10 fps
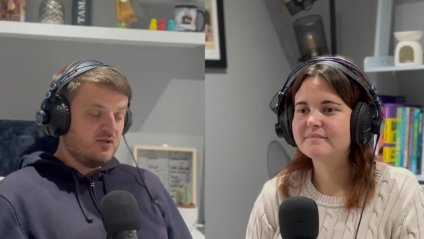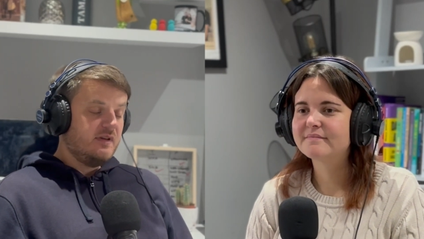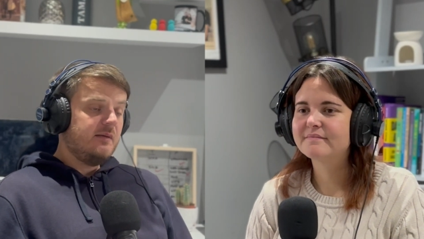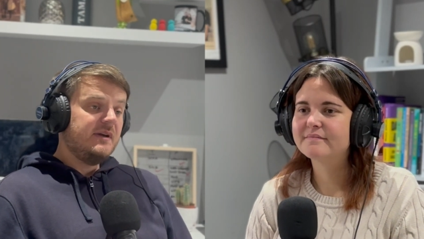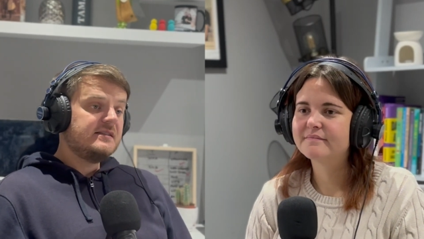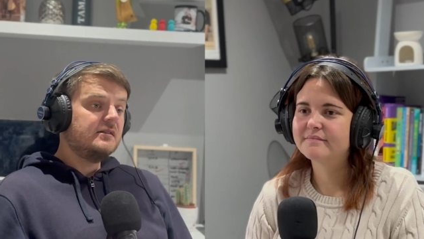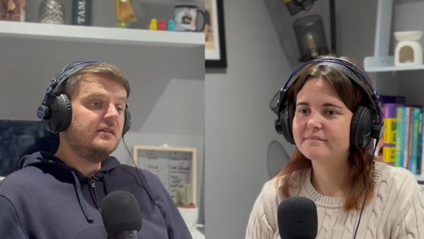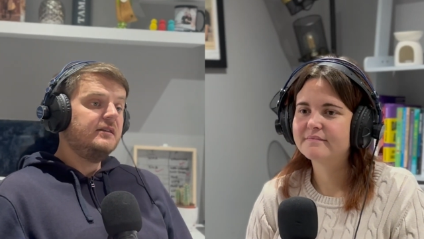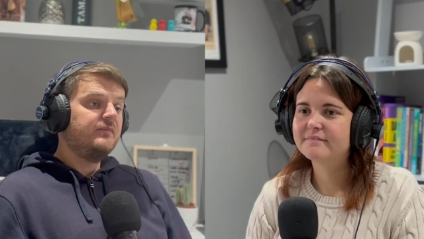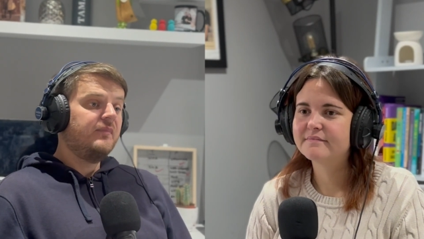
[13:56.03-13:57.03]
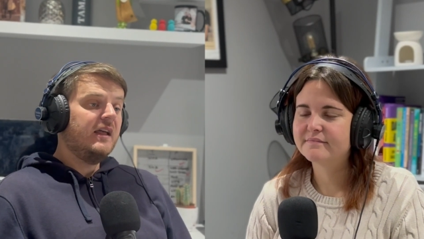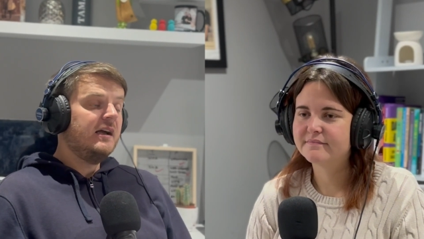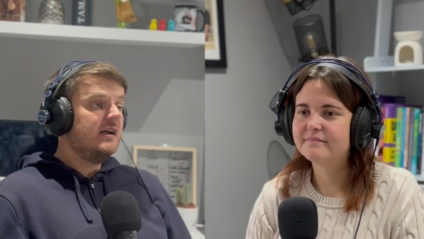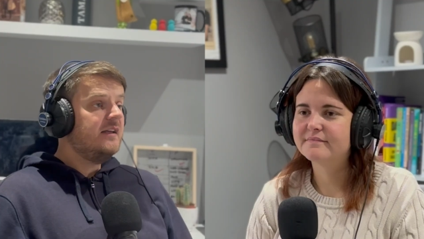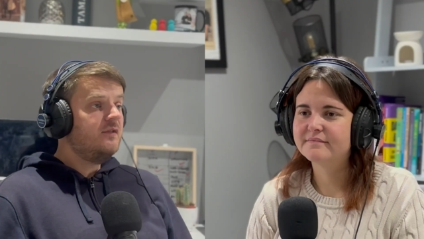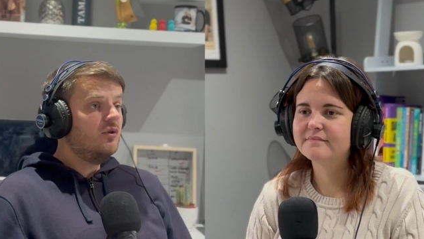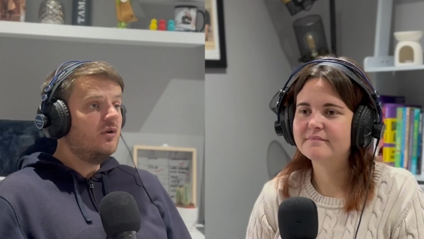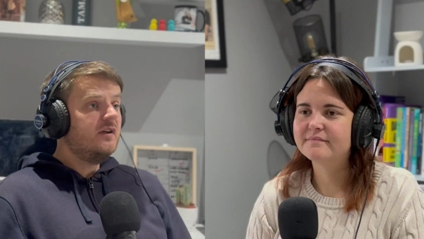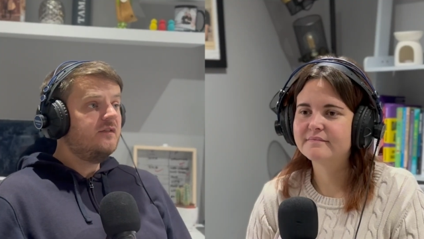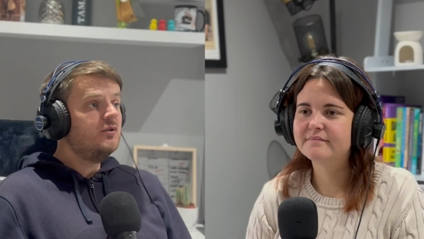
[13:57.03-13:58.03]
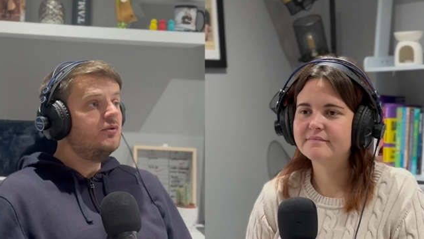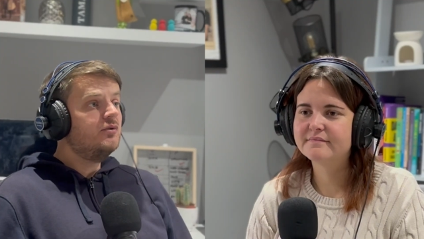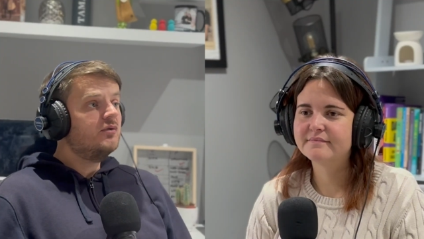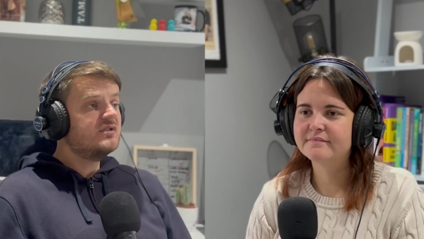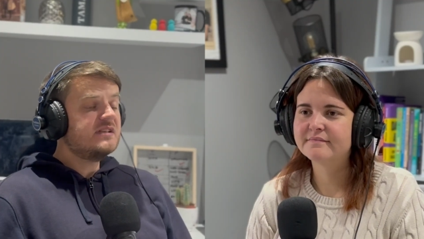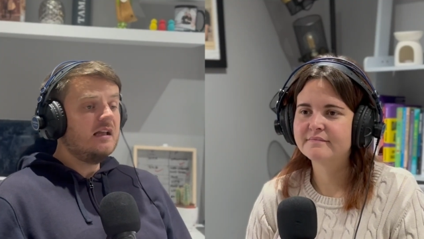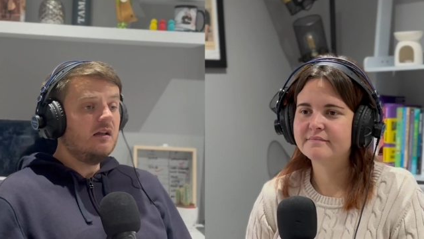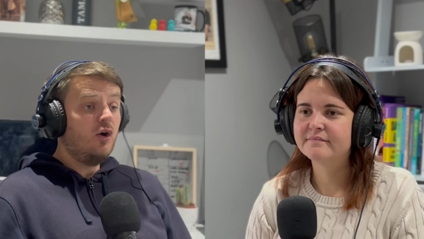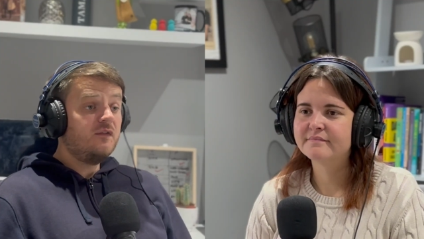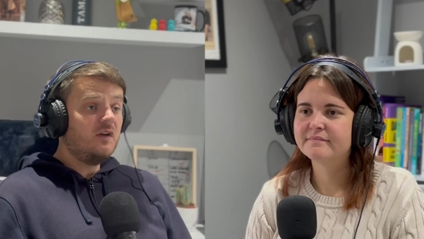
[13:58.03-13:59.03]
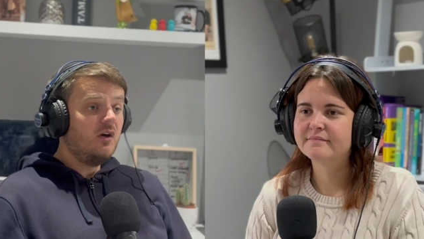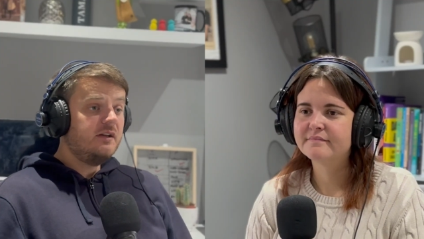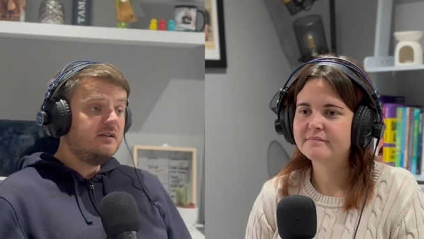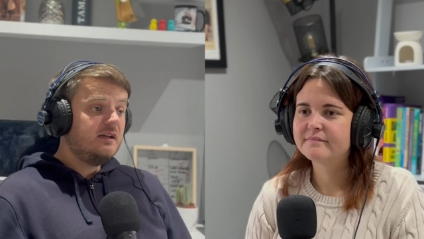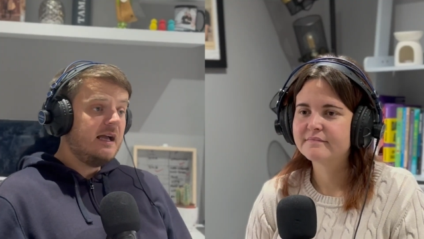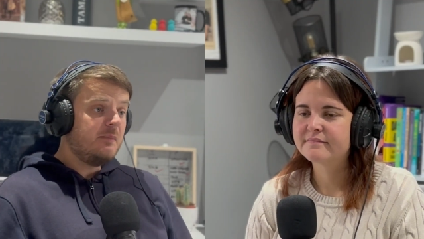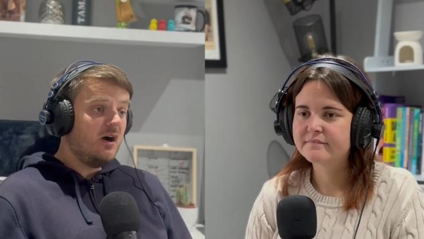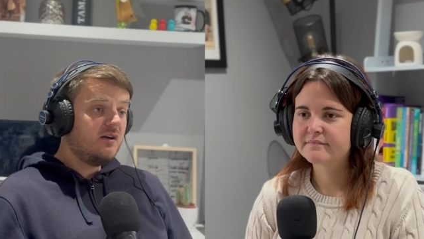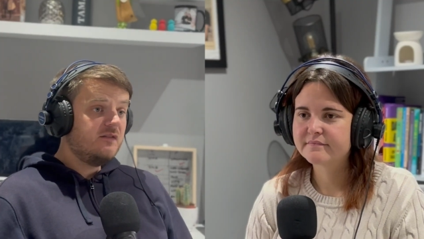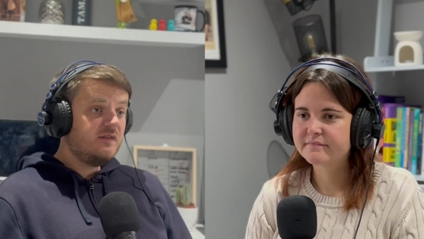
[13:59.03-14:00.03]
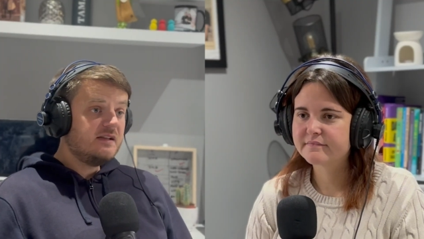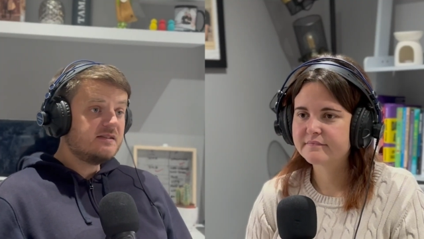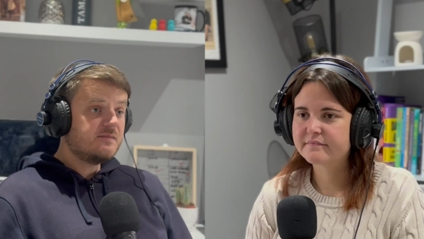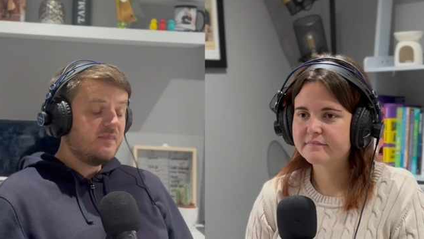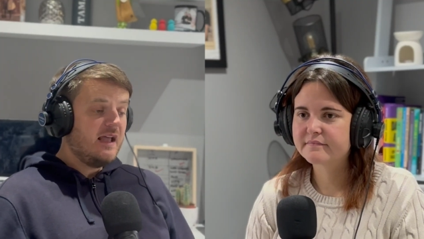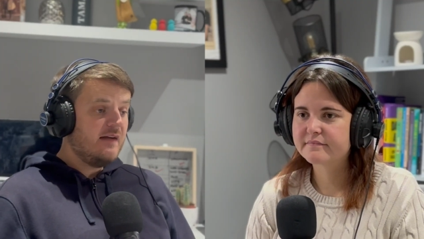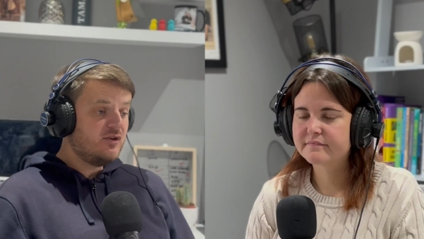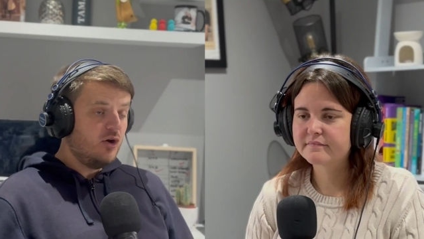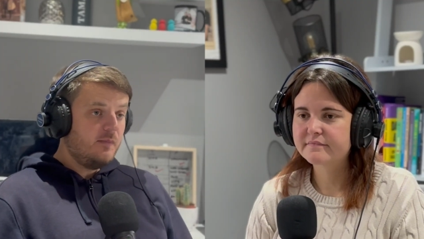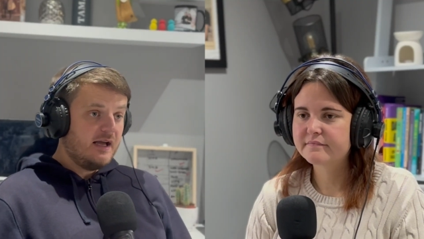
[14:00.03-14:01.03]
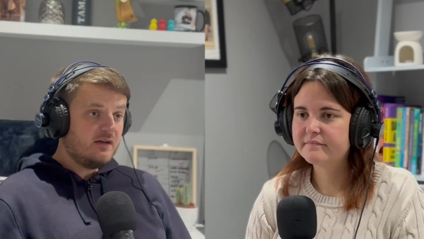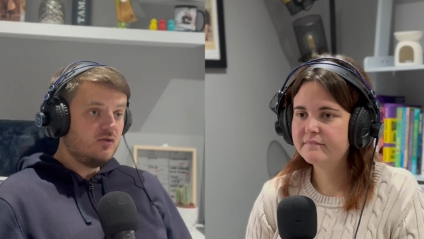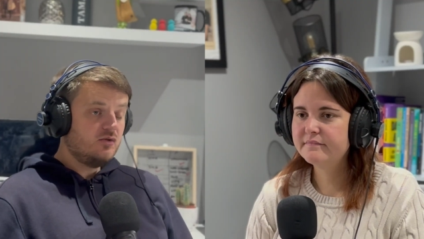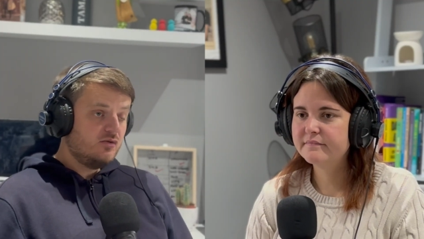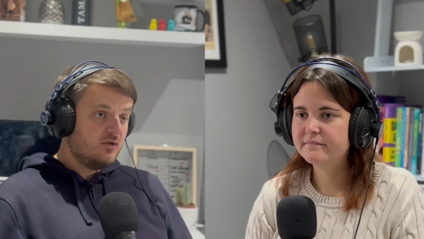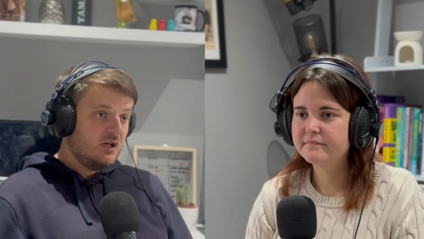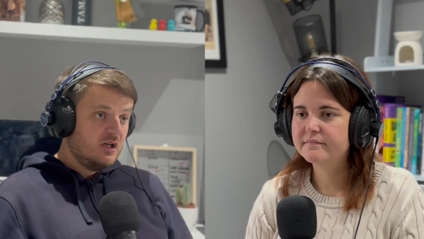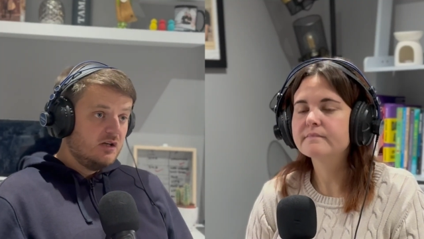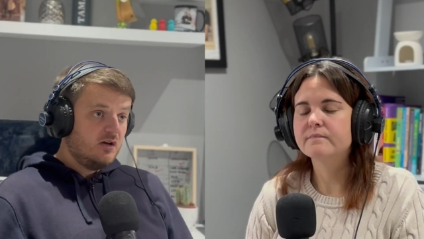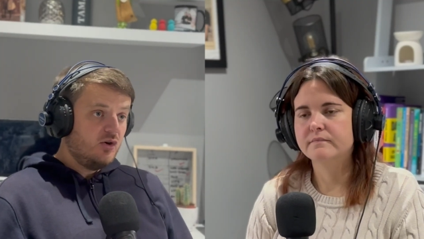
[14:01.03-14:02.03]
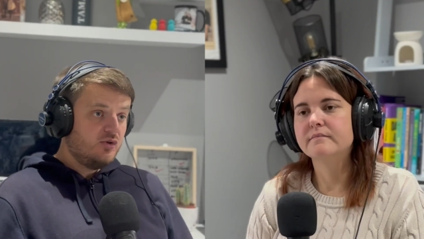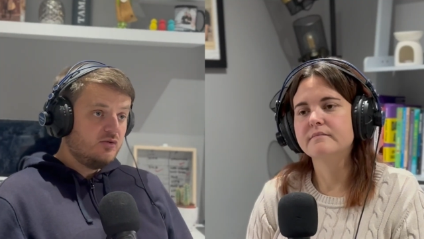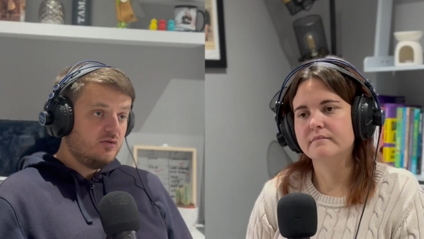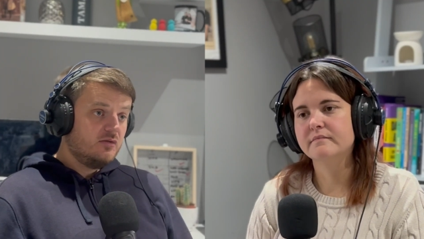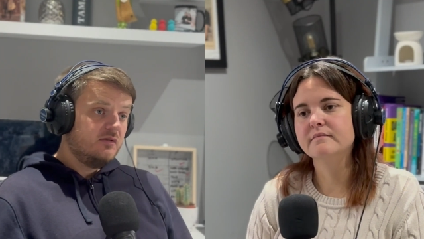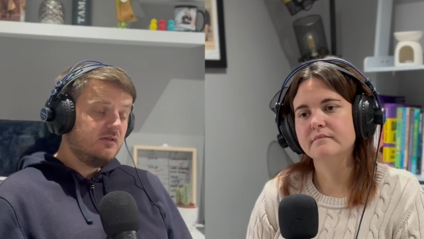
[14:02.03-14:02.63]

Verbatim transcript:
Speaker 1: doing that basically. Uh, if you if you sell offline at market events, have an iPad on your on your